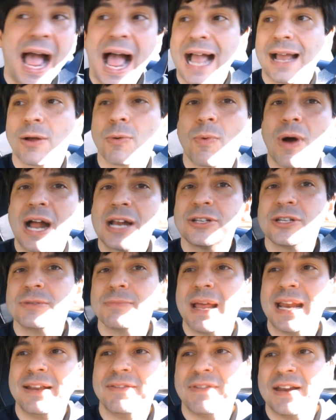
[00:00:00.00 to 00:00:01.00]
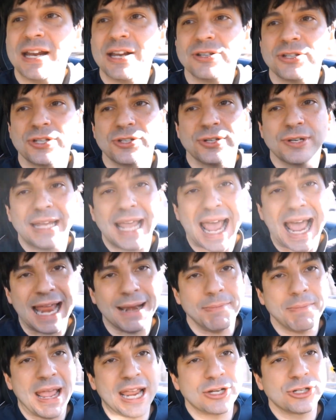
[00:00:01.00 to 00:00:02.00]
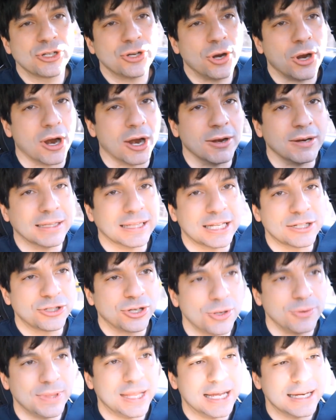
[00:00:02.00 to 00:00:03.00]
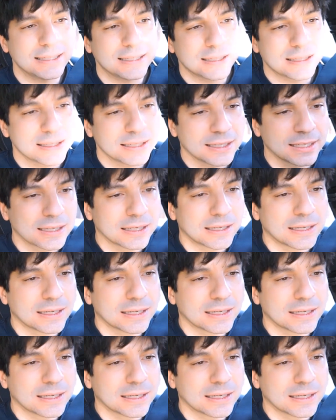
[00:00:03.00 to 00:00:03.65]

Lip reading: back and watch as many videos as you can. Make sure, let's tune this.